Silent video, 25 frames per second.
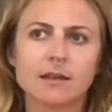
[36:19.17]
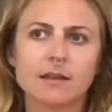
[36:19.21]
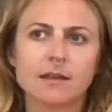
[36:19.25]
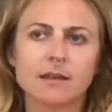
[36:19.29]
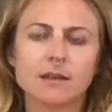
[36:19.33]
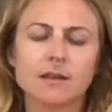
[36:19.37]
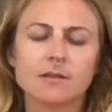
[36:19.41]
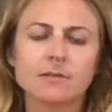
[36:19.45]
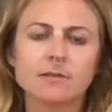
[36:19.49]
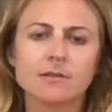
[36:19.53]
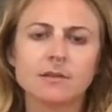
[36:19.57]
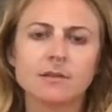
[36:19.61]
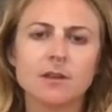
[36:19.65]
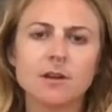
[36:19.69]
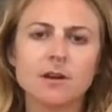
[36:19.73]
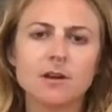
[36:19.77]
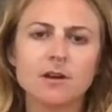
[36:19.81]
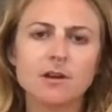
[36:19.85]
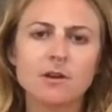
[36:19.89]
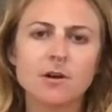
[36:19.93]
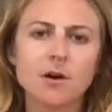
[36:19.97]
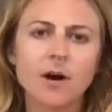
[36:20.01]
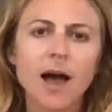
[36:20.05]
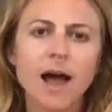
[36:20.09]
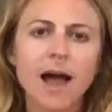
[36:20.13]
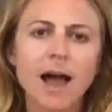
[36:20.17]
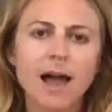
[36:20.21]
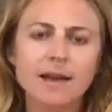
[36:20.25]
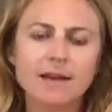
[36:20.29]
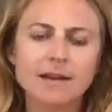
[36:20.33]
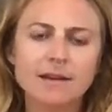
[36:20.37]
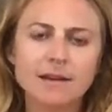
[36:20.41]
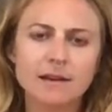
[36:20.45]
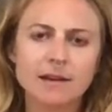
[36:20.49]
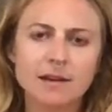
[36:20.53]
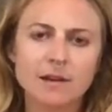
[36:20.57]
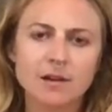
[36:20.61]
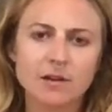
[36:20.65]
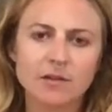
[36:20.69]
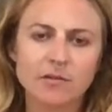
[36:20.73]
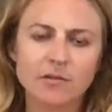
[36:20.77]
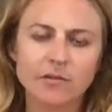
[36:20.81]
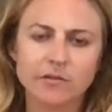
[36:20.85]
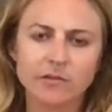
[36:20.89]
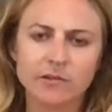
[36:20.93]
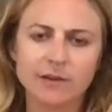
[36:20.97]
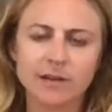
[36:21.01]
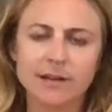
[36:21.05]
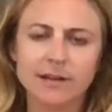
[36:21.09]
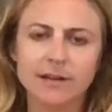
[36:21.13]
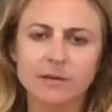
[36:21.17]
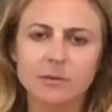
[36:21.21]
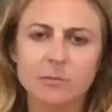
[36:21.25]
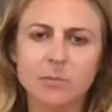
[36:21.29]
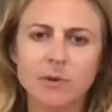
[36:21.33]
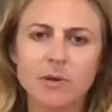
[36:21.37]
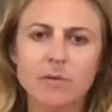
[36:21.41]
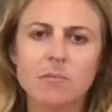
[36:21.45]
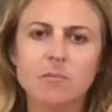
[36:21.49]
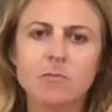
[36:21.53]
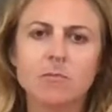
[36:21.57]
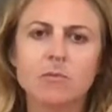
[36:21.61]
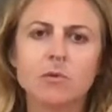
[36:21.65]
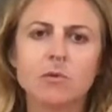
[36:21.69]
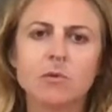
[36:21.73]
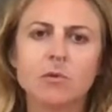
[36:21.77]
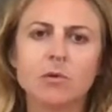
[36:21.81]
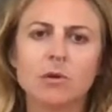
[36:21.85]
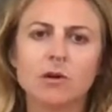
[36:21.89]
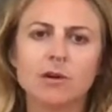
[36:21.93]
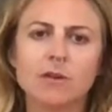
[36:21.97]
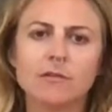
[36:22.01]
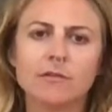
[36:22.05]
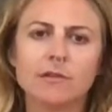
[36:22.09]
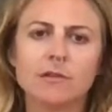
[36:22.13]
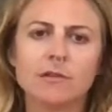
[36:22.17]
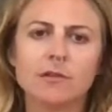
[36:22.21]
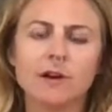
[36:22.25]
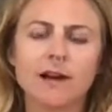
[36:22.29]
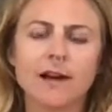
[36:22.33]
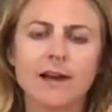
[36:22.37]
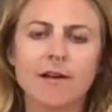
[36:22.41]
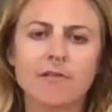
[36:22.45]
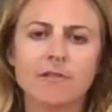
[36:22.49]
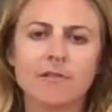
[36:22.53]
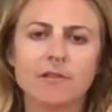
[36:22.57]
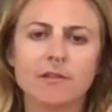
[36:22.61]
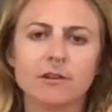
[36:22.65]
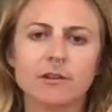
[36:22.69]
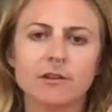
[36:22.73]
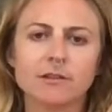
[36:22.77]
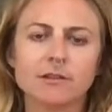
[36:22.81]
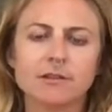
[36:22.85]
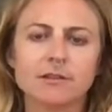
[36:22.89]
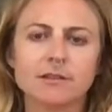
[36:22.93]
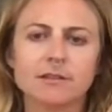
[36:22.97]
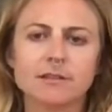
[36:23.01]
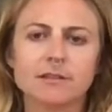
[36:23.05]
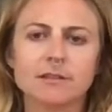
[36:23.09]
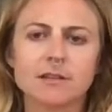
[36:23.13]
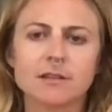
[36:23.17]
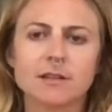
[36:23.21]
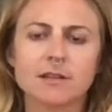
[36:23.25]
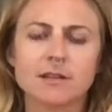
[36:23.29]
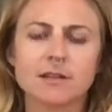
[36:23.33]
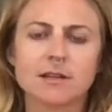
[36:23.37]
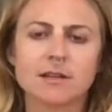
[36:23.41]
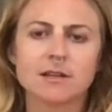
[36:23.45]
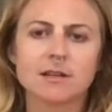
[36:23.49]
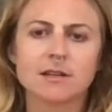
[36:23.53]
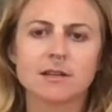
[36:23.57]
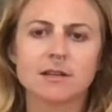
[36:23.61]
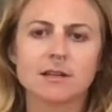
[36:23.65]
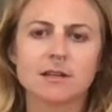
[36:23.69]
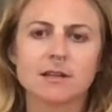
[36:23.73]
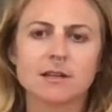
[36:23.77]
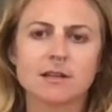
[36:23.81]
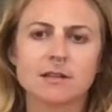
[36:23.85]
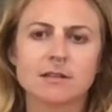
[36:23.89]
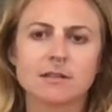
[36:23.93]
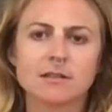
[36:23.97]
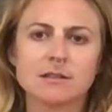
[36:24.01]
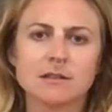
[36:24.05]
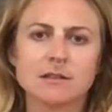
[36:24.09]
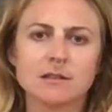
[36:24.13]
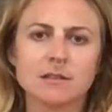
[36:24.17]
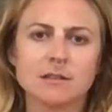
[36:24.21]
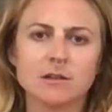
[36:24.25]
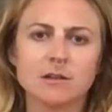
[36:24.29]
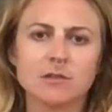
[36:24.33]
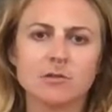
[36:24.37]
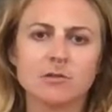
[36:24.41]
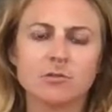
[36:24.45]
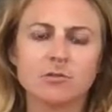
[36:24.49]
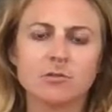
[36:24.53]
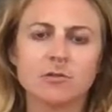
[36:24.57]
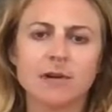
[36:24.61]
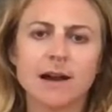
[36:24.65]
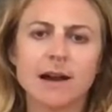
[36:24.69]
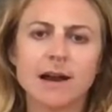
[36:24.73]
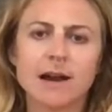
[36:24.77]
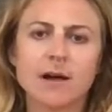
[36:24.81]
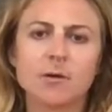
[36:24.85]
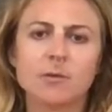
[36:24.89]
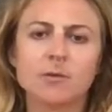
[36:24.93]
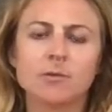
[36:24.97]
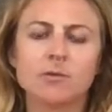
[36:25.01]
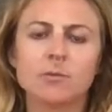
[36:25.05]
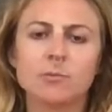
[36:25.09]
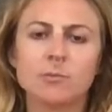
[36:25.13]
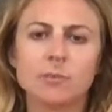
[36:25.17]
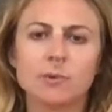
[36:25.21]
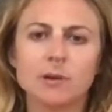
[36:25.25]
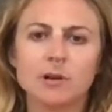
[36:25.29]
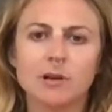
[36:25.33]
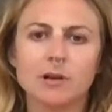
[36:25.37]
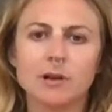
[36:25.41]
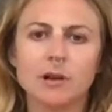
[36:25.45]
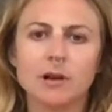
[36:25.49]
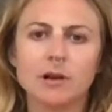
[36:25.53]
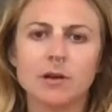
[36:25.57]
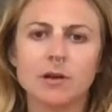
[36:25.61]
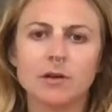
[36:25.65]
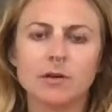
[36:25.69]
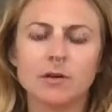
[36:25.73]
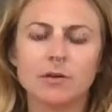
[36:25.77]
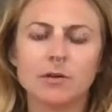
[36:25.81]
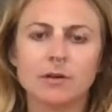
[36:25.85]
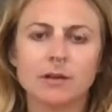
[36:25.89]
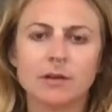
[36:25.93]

as though you're handing over a little bit more of your effort to the ground below